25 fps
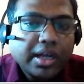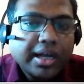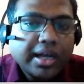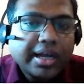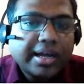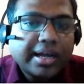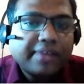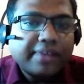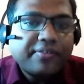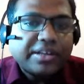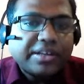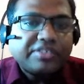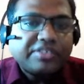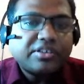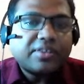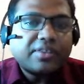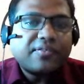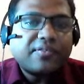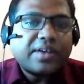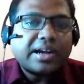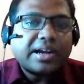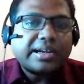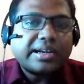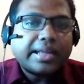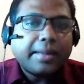venture
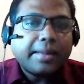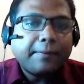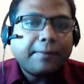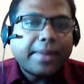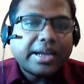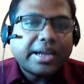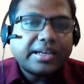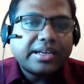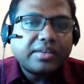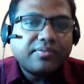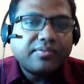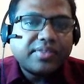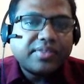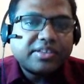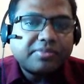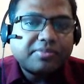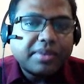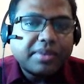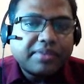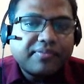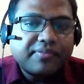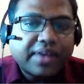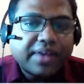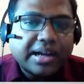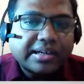fund, impact
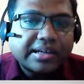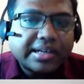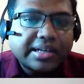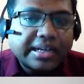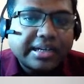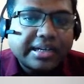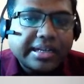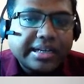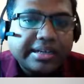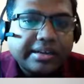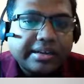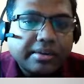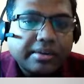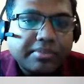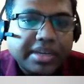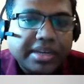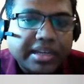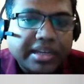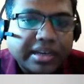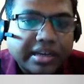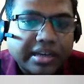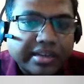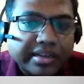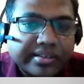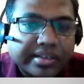investment fund and
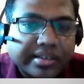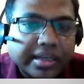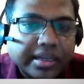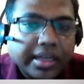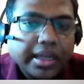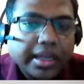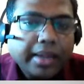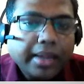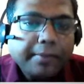intermediaries,